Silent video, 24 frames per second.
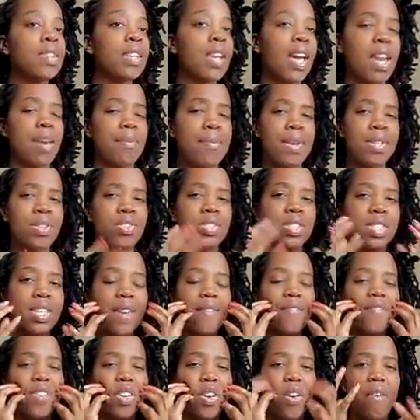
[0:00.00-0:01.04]
And it makes your
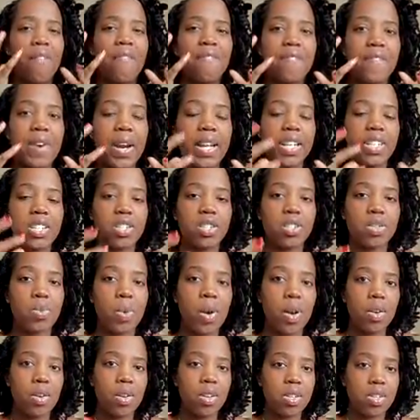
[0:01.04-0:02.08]
skin feel fresh as
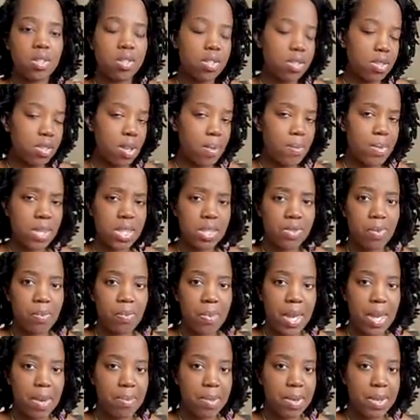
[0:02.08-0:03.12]
well, because, I mean, it's for
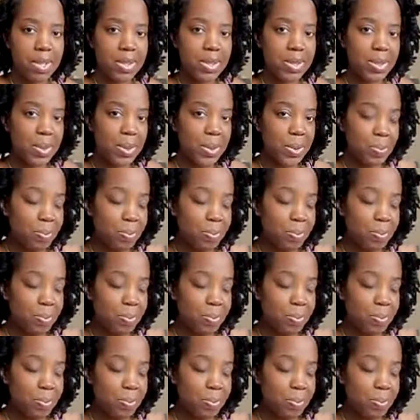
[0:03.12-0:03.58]
babies, so.